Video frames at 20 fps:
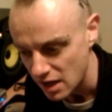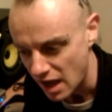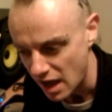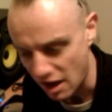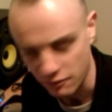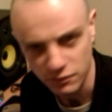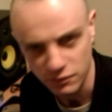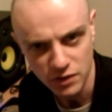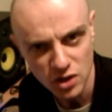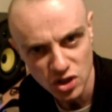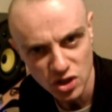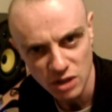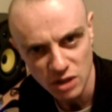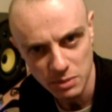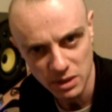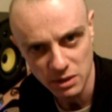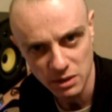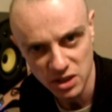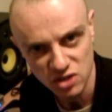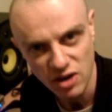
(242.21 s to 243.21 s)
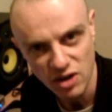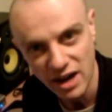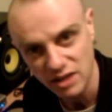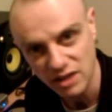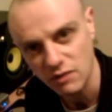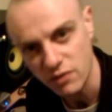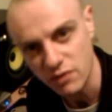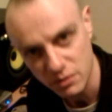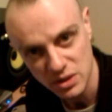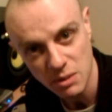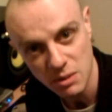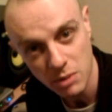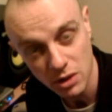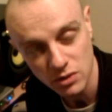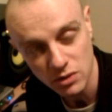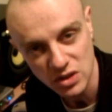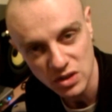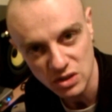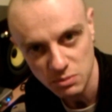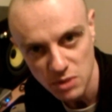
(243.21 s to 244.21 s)
have usually been extracted from someone
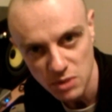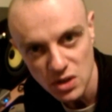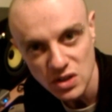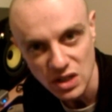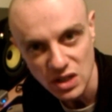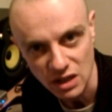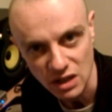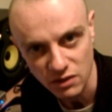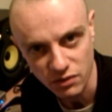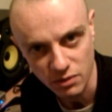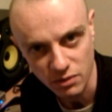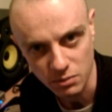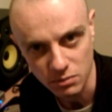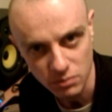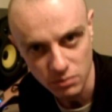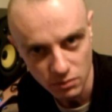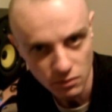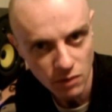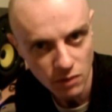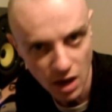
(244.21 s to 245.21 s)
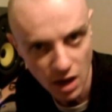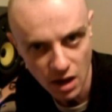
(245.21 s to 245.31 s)
else's music, from